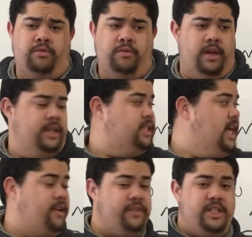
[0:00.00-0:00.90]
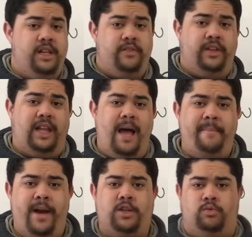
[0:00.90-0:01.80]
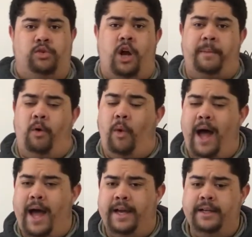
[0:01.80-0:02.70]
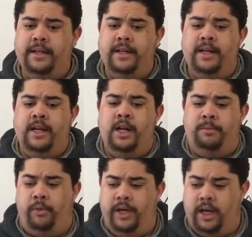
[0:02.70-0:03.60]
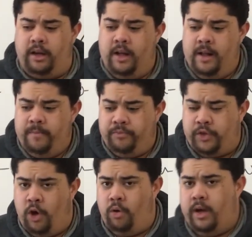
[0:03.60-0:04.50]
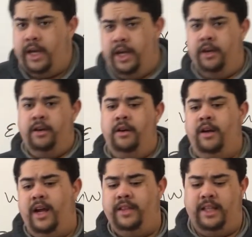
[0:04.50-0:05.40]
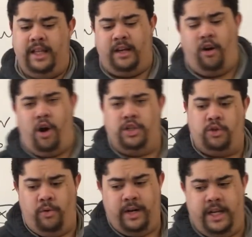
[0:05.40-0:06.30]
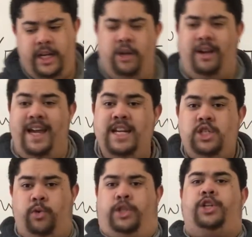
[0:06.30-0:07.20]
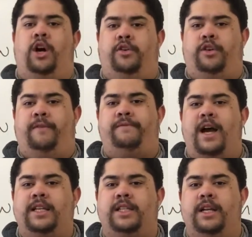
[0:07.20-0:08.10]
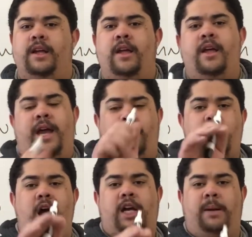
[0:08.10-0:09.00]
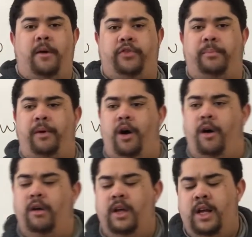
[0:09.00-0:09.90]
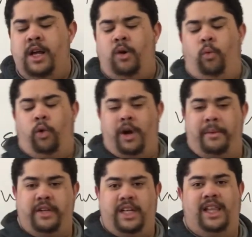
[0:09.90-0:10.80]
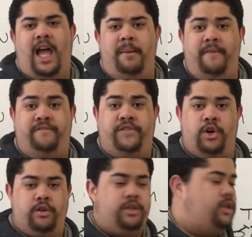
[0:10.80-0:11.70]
instead of the linebackers. We'll talk about why. But we need to go here, and then the guards going here into each other to vice it, and we're knocking them off the ball. Worried about the D lineman first,